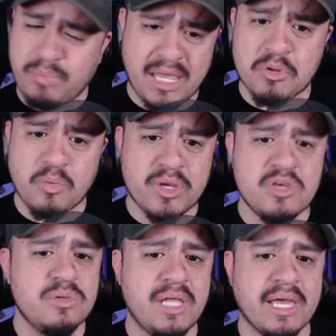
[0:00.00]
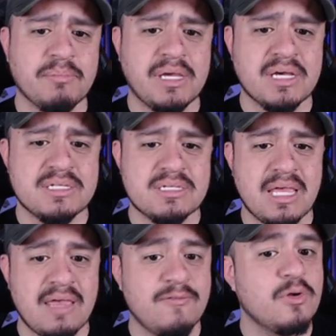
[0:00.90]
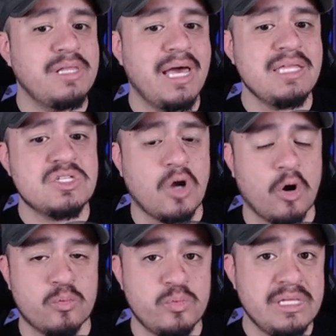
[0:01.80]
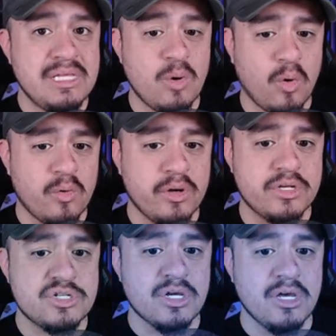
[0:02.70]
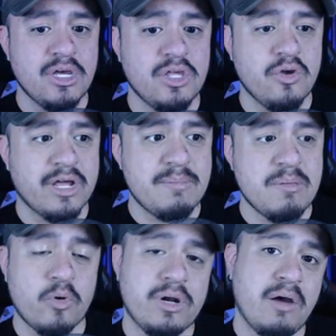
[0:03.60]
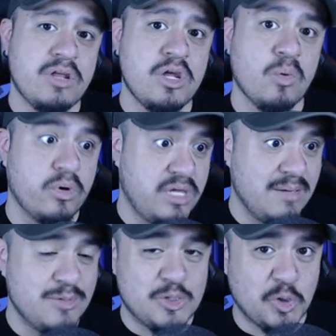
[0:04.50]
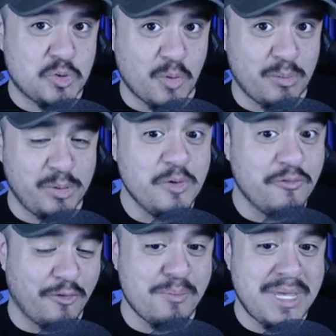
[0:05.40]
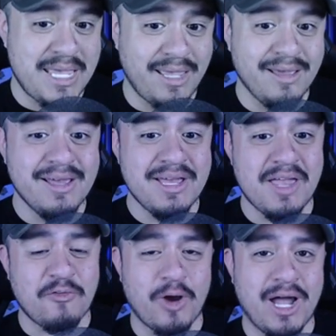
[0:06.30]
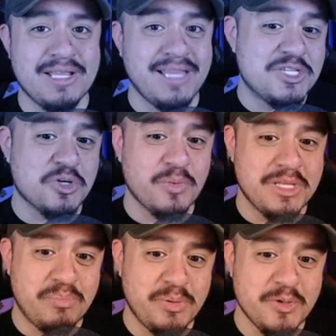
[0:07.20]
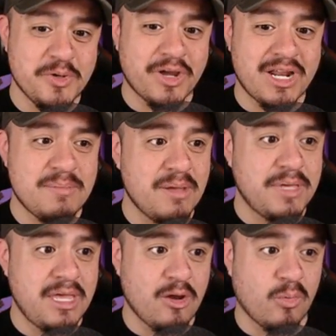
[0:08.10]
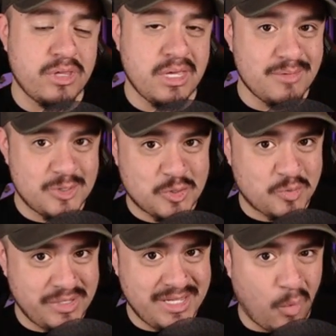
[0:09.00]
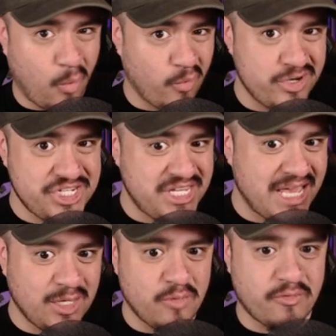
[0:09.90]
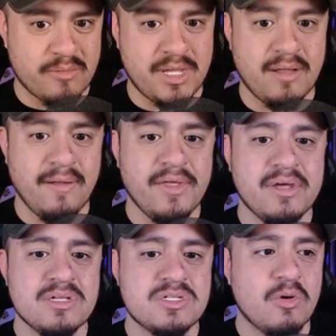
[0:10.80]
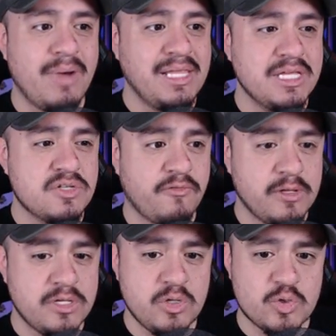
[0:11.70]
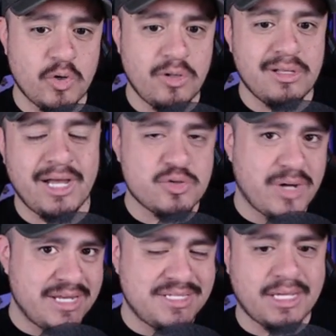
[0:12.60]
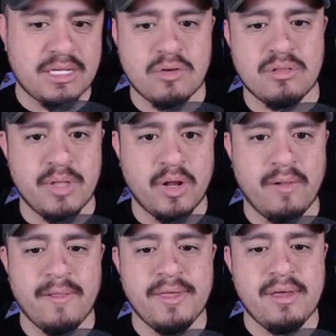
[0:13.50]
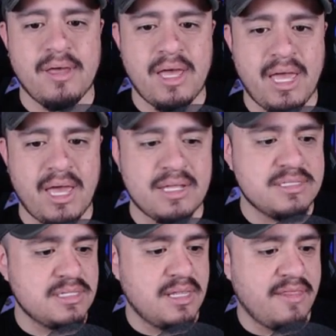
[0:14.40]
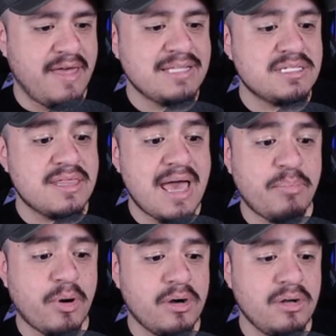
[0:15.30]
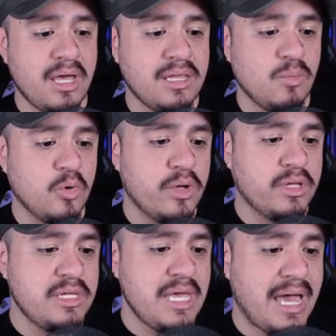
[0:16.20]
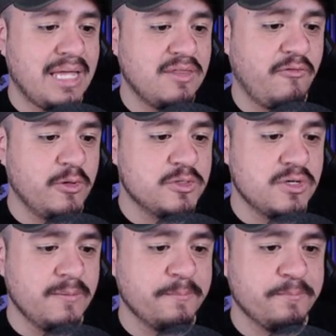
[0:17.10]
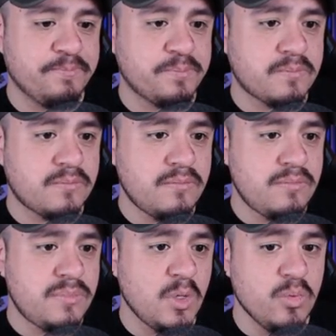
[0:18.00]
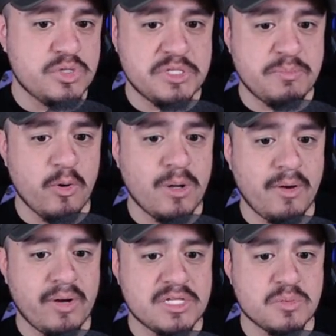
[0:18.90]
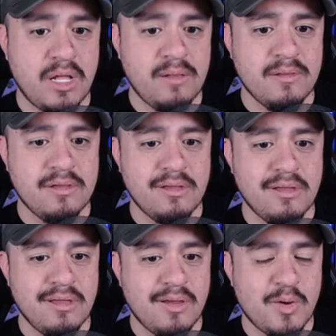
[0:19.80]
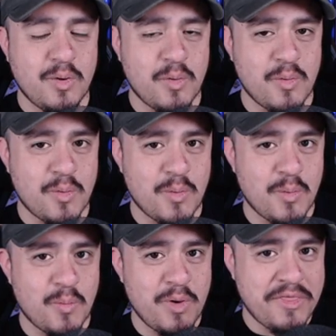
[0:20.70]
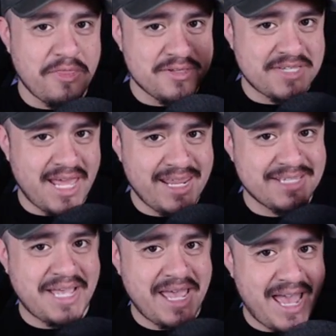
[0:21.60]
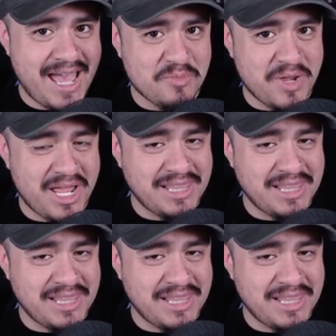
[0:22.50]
Play with what you like, because if your lights are really orange, you're going to be more down here where the image looks more blue for me. If your lights are really blue, you're going to be up here where the image looks really orangey yellow for me. So my lights are fairly neutral. I try to stick near the middle. And that's that part. And then we'll quickly add the filter, which we spoke about as well. With the settings I had when I